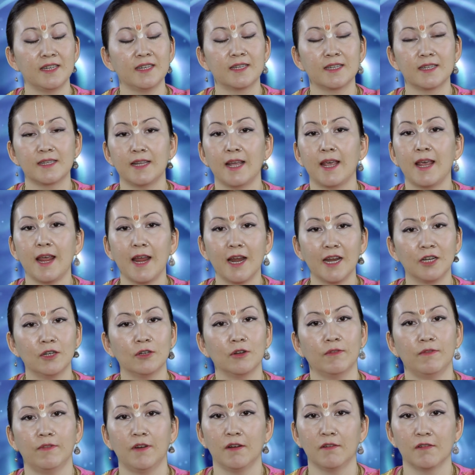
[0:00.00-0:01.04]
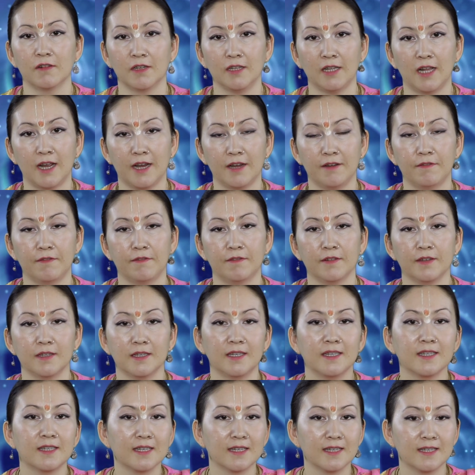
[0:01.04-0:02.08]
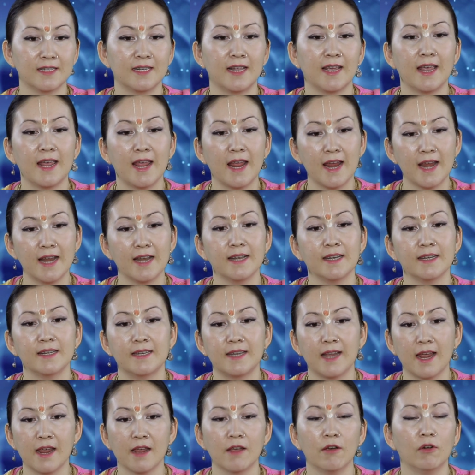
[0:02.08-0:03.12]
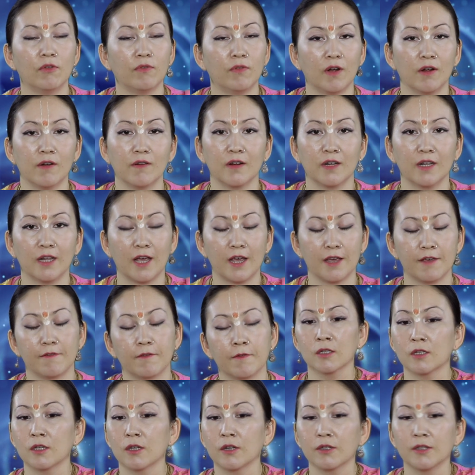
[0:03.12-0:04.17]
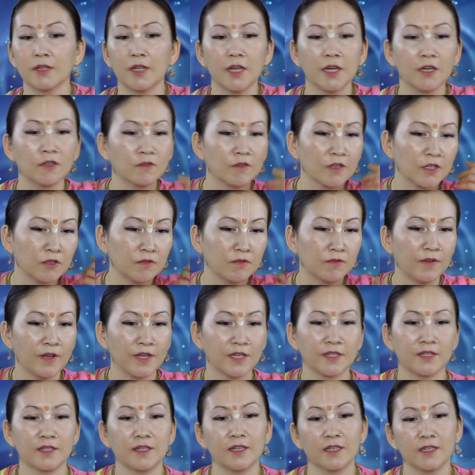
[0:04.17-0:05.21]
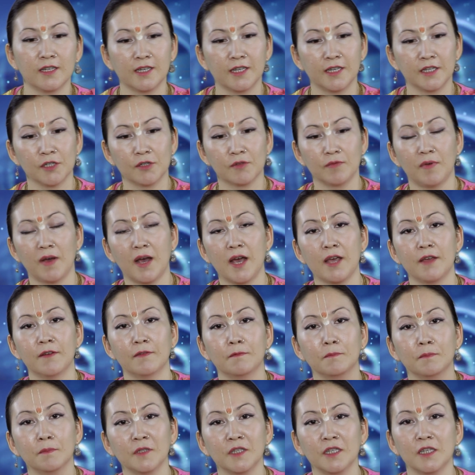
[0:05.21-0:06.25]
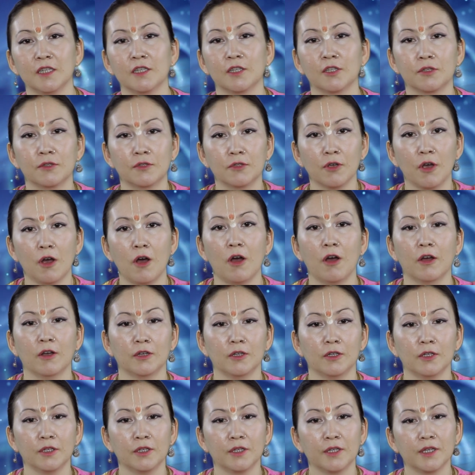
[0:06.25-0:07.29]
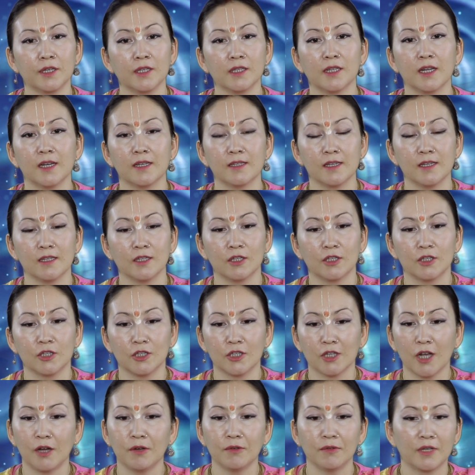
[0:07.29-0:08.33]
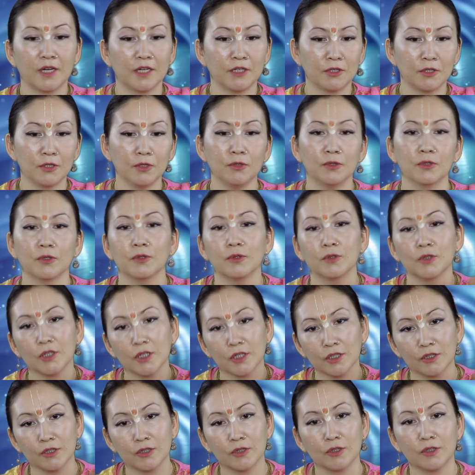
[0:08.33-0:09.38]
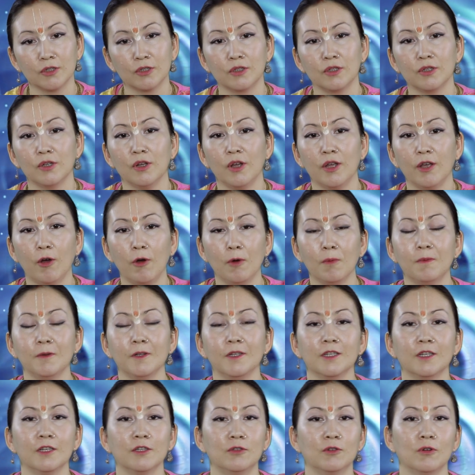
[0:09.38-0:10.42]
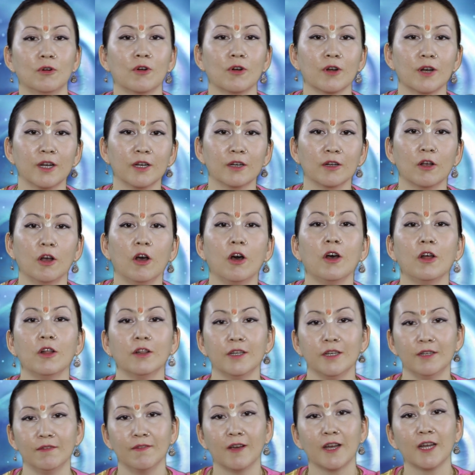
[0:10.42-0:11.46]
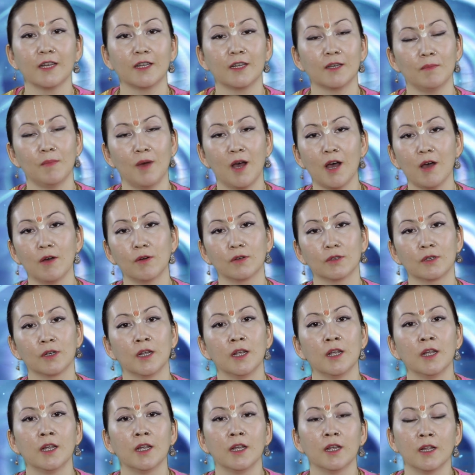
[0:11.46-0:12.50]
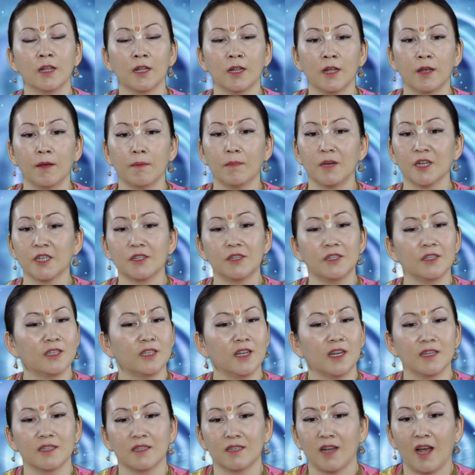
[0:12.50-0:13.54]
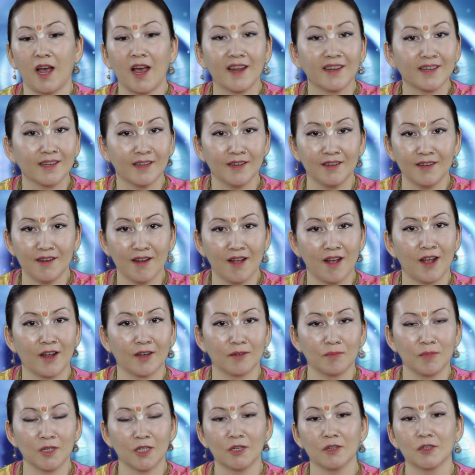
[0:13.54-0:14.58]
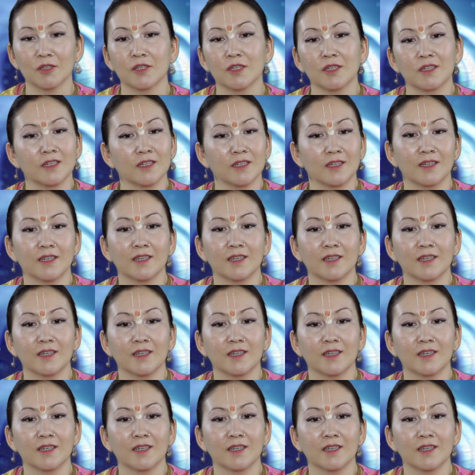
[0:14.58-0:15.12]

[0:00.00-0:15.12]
it's the end of our life. This is the end day of our life. So they requested his wife, please talk, he doesn't shout at you, you just open the door and call, invite him out. But she says, I cannot because